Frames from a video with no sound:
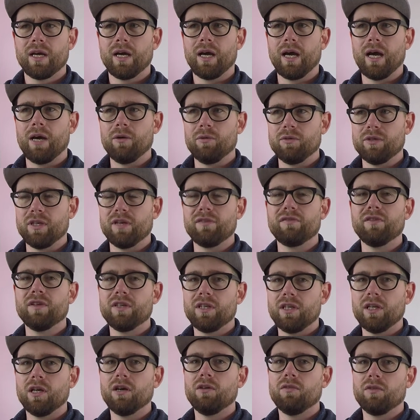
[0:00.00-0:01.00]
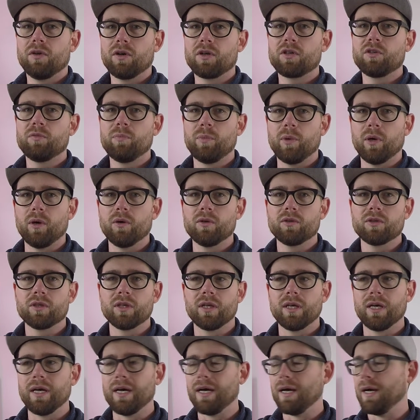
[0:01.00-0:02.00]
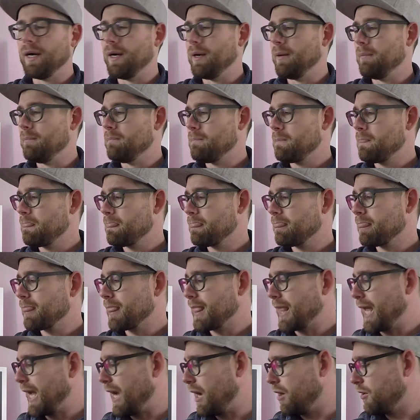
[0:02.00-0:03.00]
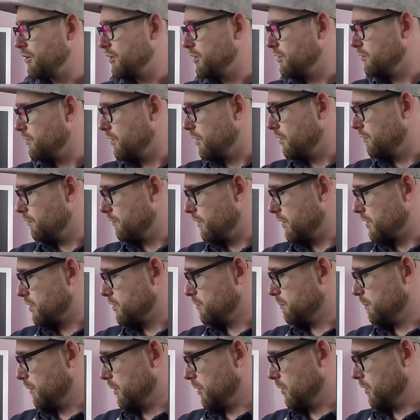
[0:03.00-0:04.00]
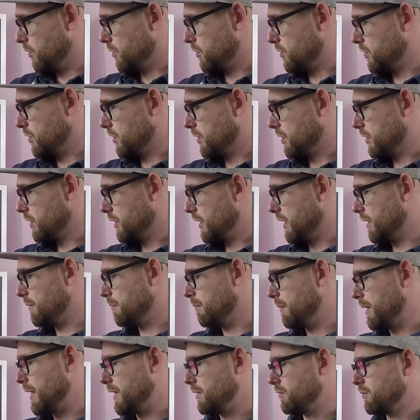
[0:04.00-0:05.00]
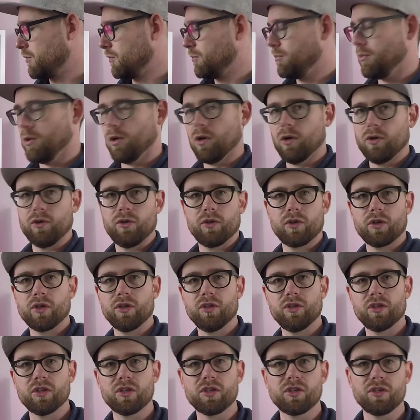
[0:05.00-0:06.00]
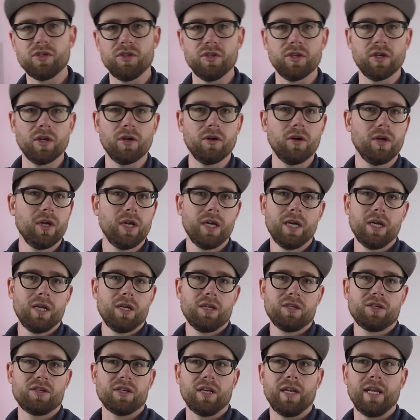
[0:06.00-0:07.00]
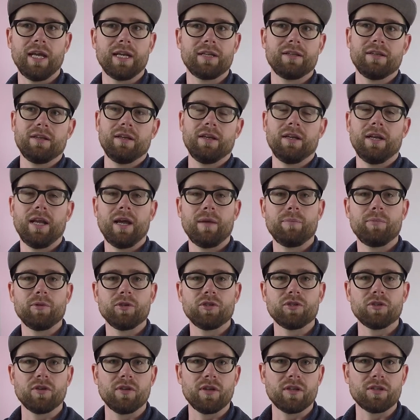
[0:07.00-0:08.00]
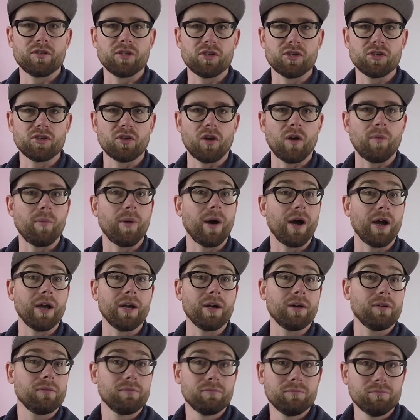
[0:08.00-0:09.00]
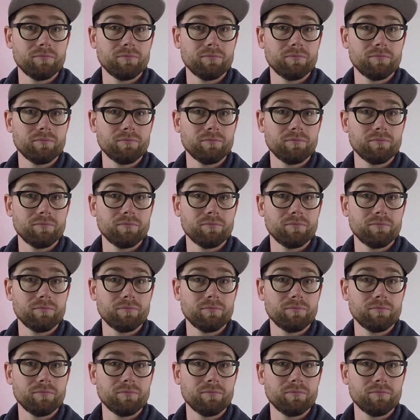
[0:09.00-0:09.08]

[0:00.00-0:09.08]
I would definitely overexpose. How do you overexpose? In manual mode, you can just select an aperture that's a stop higher,